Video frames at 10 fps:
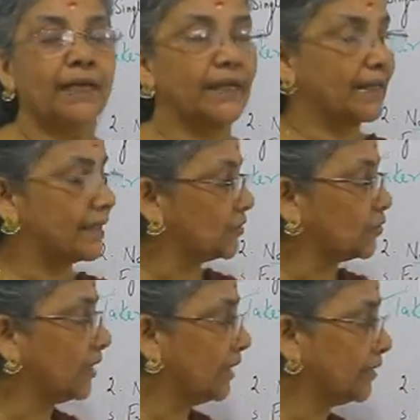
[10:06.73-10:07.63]
enter into
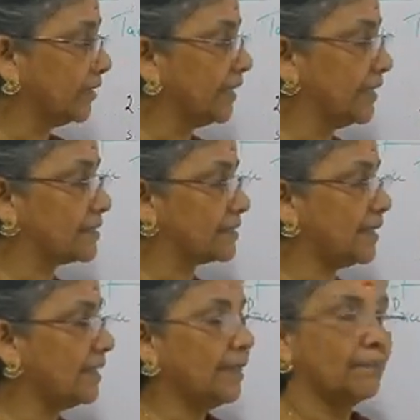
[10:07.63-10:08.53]
the
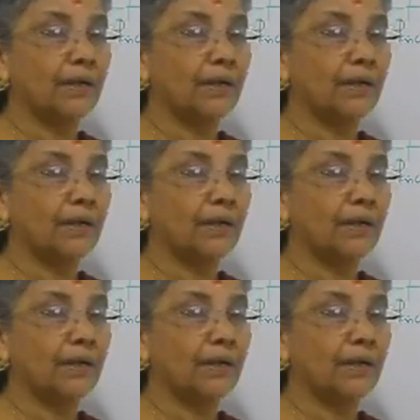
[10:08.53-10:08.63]
industry